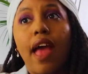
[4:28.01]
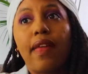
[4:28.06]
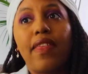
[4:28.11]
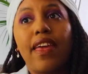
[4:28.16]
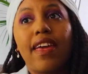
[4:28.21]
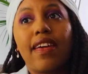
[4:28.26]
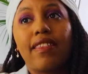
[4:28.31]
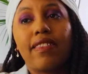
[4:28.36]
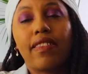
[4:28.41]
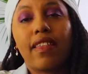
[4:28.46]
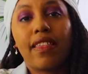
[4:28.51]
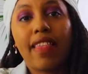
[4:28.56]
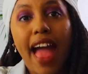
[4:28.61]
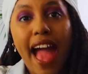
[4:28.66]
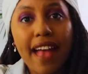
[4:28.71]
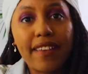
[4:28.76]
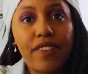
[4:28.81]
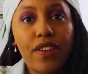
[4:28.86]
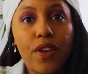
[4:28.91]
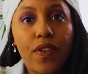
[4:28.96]
I think the
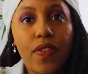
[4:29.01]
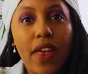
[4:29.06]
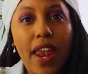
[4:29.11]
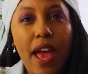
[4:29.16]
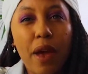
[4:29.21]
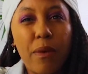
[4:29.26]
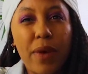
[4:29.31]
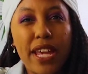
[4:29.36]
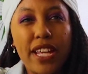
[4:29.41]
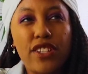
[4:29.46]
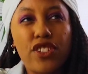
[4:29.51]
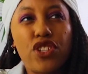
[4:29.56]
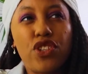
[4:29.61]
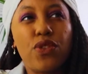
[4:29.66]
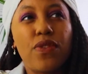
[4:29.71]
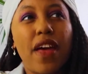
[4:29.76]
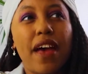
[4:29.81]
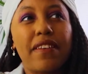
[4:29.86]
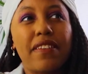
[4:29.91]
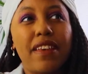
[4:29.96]
last year that I went in
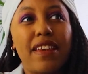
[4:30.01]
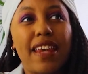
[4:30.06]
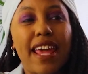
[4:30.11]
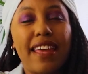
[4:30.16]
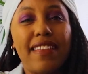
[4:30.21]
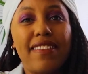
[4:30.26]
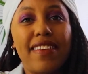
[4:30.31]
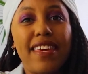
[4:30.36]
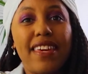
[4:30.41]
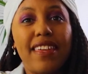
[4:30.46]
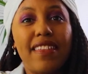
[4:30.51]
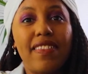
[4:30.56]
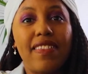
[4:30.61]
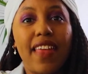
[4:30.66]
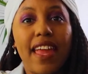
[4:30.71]
2019,